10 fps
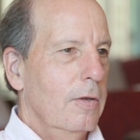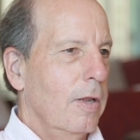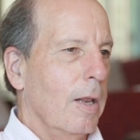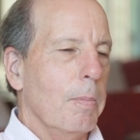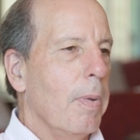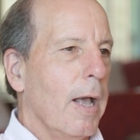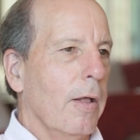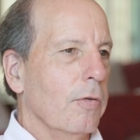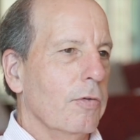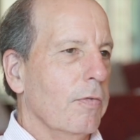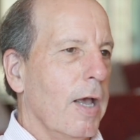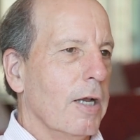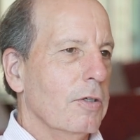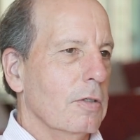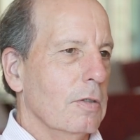10 pounds of
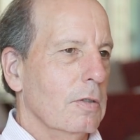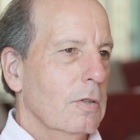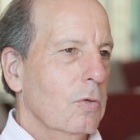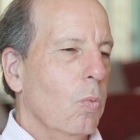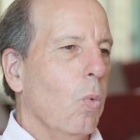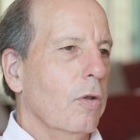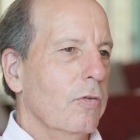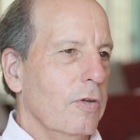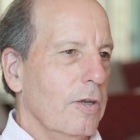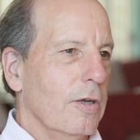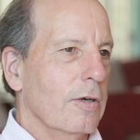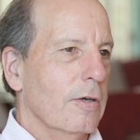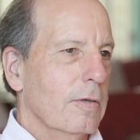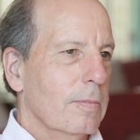ashes once a year.